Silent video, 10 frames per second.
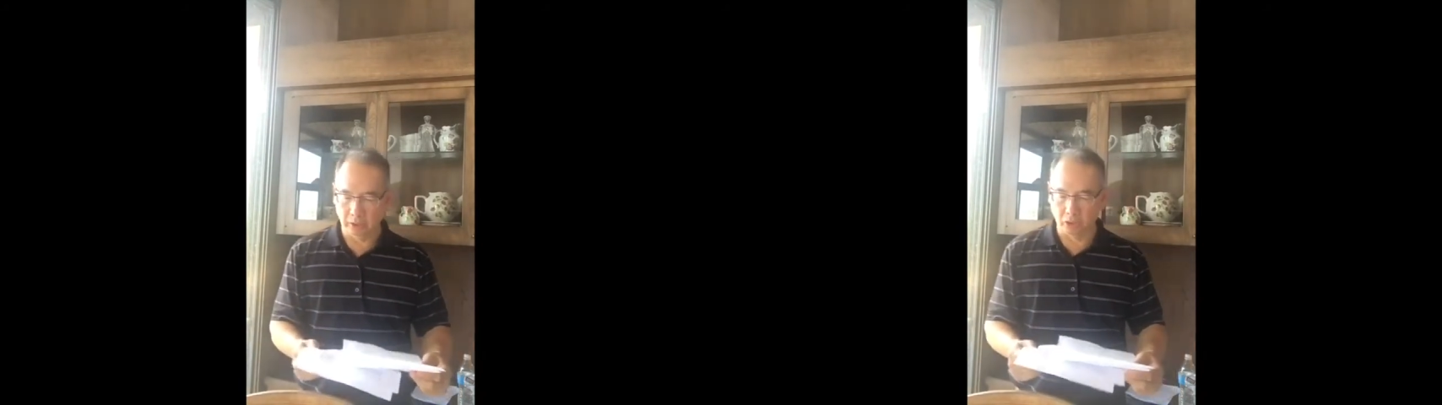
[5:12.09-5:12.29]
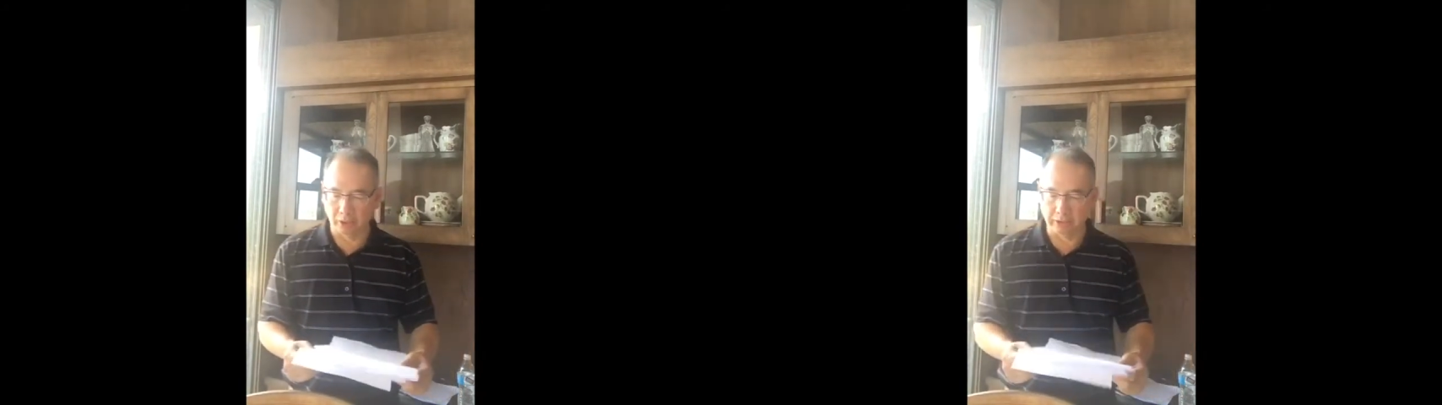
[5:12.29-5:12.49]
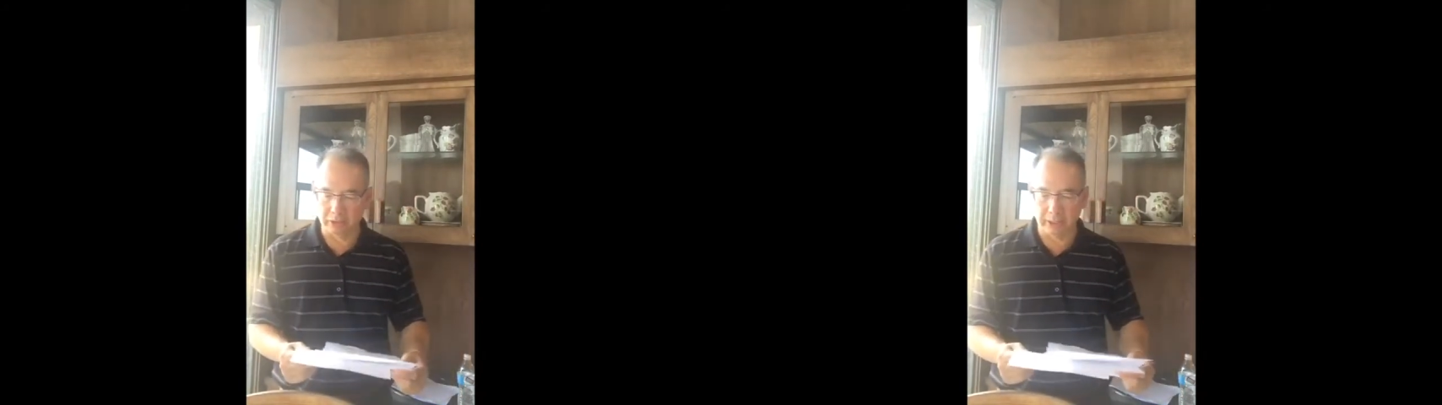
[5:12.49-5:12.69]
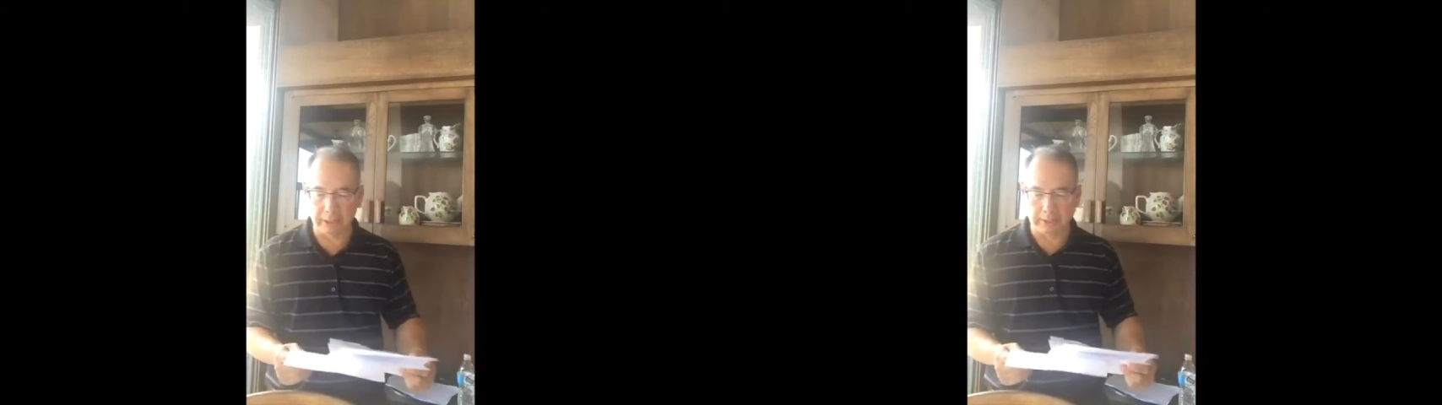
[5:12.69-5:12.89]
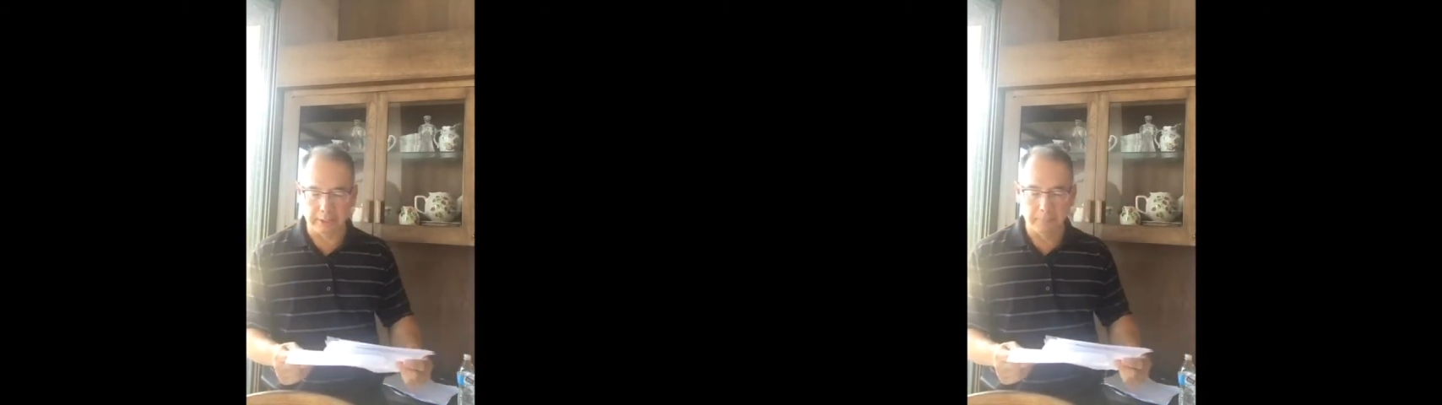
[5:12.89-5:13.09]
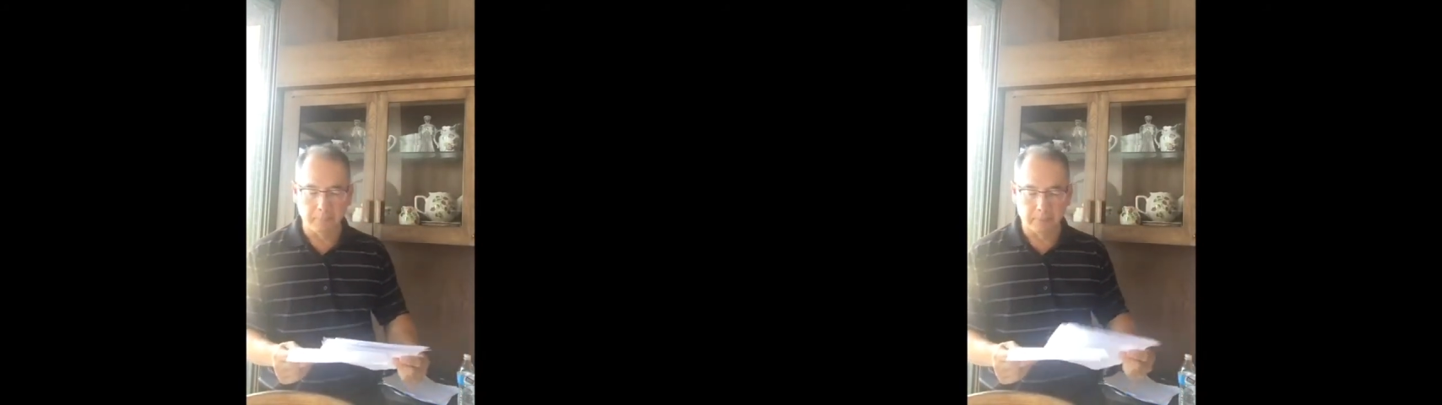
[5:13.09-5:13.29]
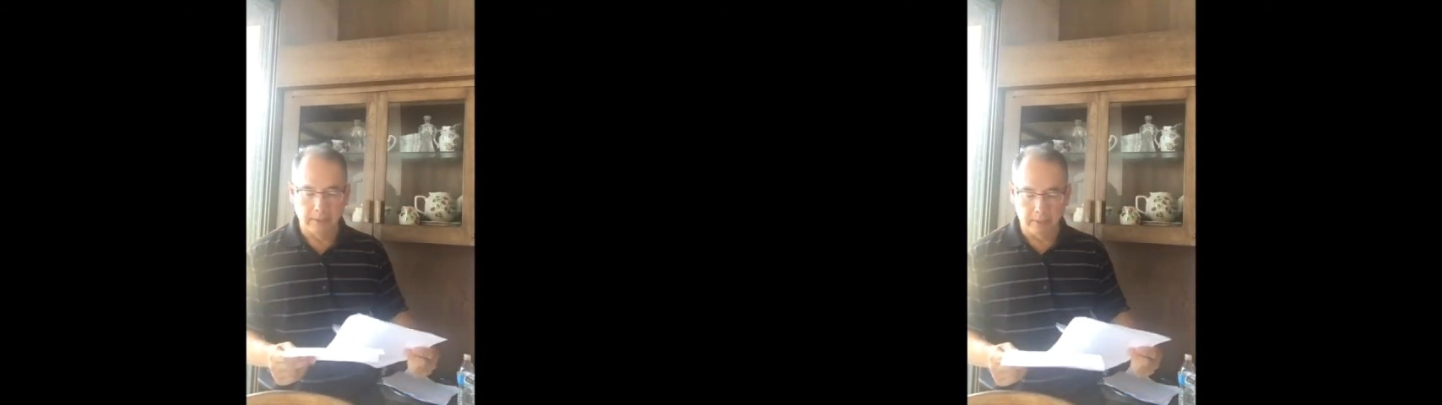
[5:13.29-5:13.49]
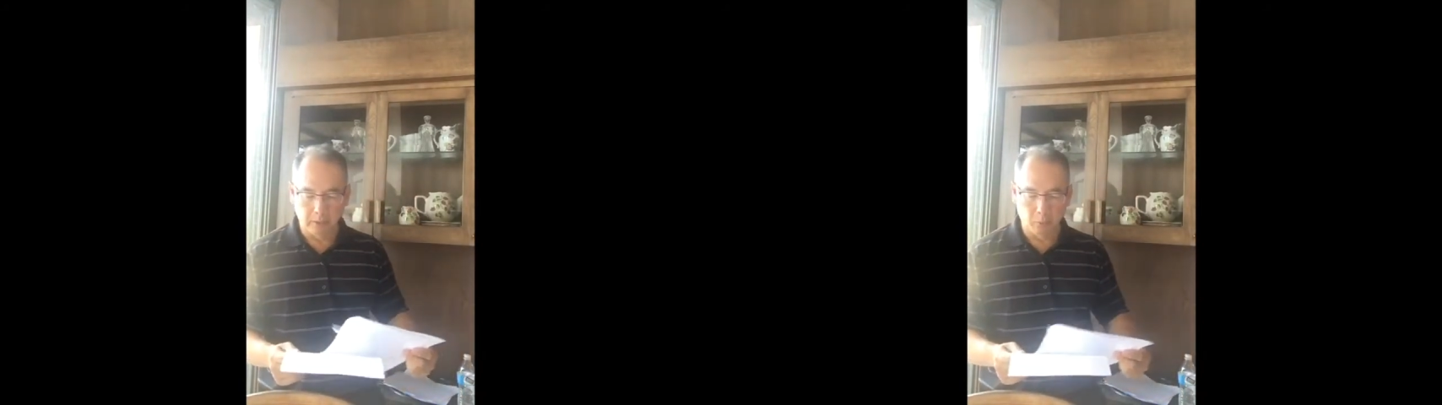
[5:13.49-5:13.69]
John 3
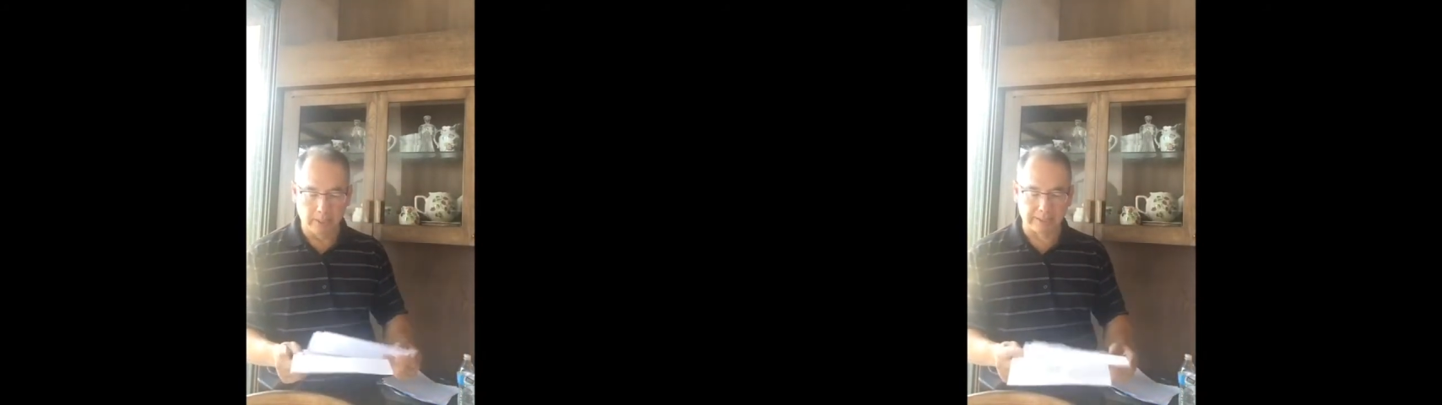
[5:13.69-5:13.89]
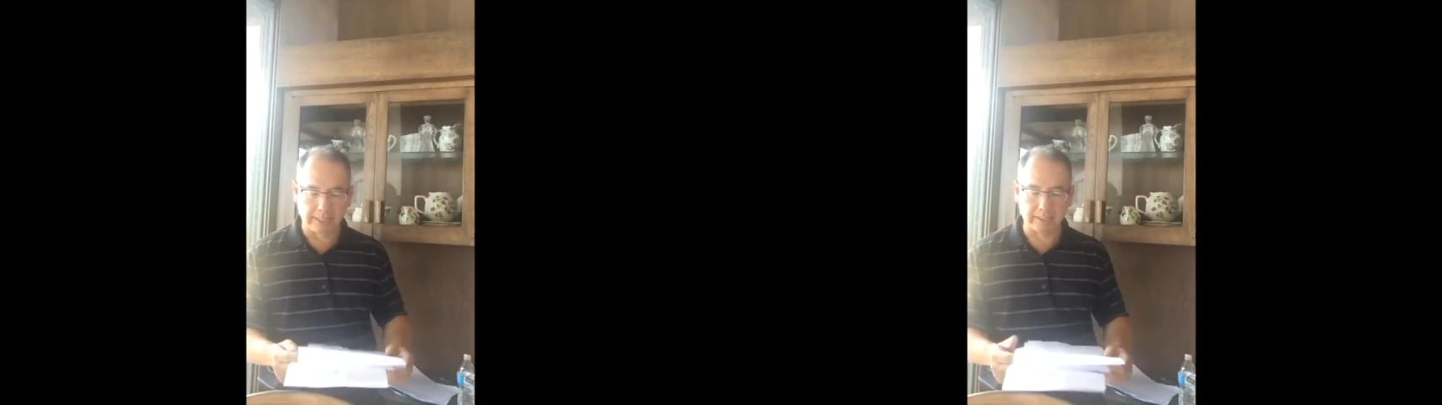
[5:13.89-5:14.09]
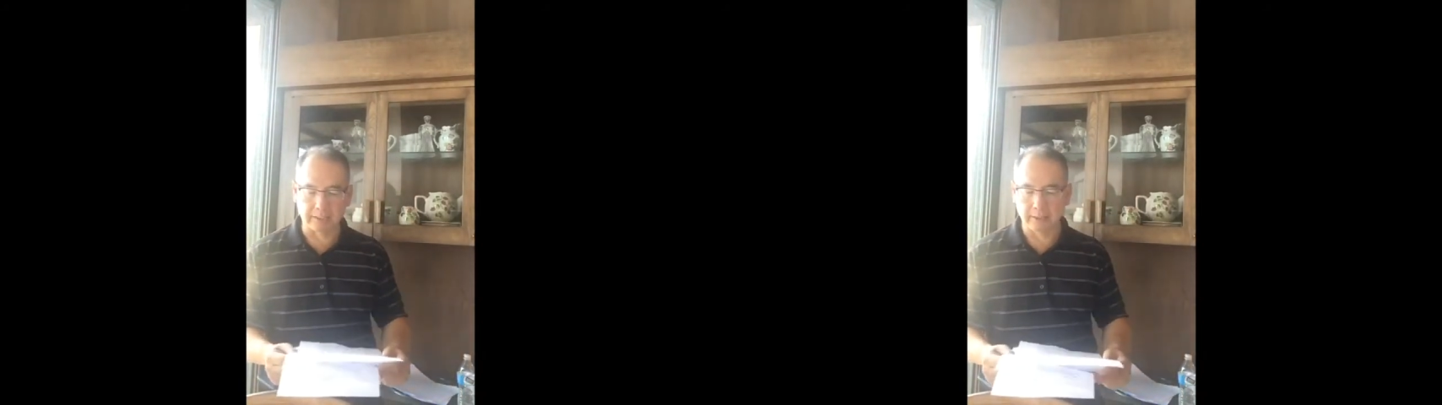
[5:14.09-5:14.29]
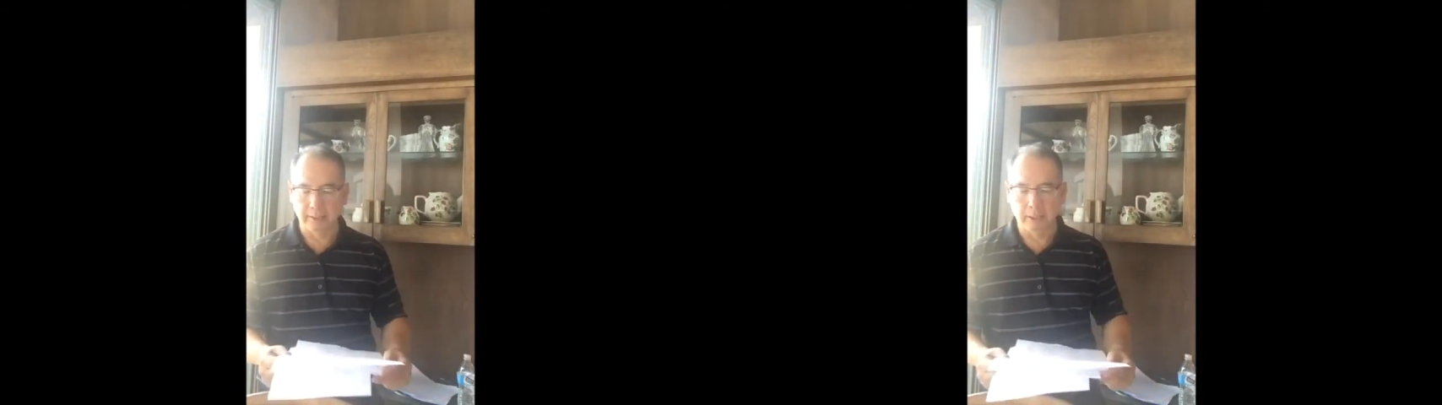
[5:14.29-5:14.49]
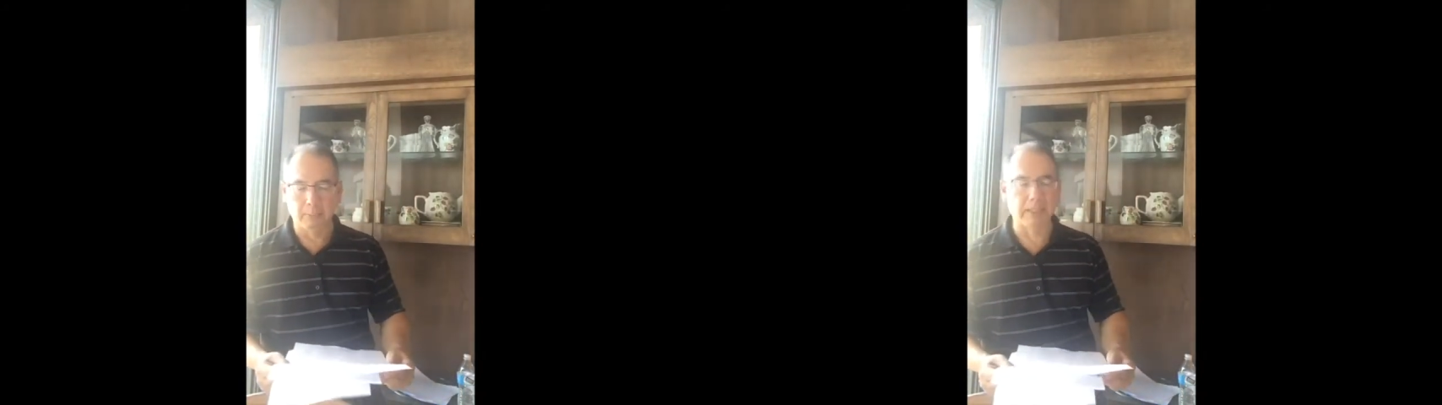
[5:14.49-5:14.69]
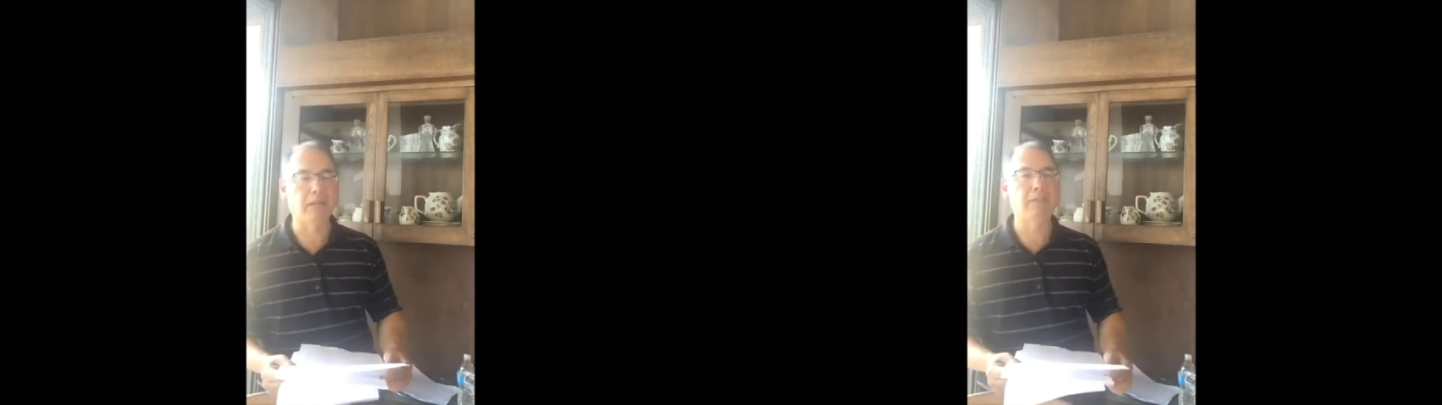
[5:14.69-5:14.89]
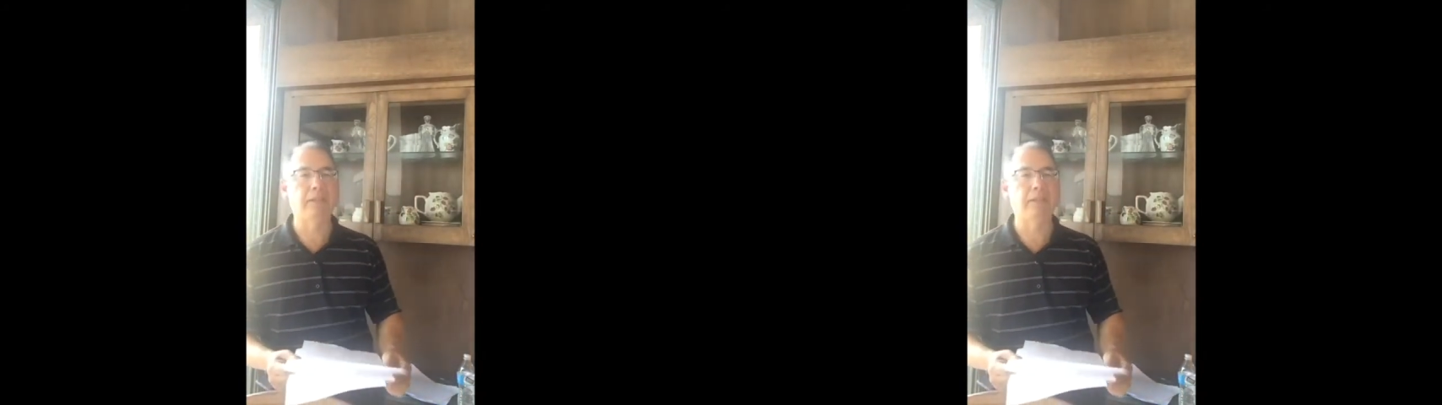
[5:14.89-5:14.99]
where it says, Beloved,